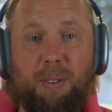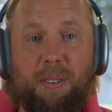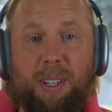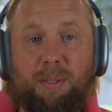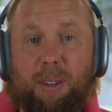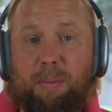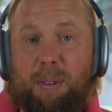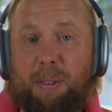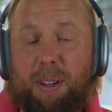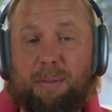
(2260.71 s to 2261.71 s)
and that's why you'll be
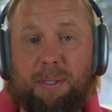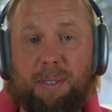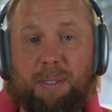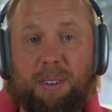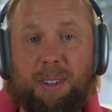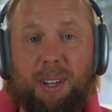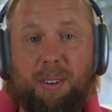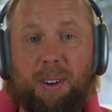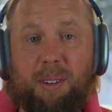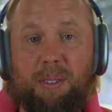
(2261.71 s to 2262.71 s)
around for another
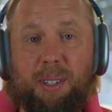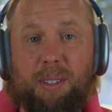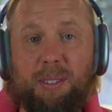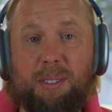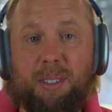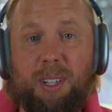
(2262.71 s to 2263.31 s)
100 years.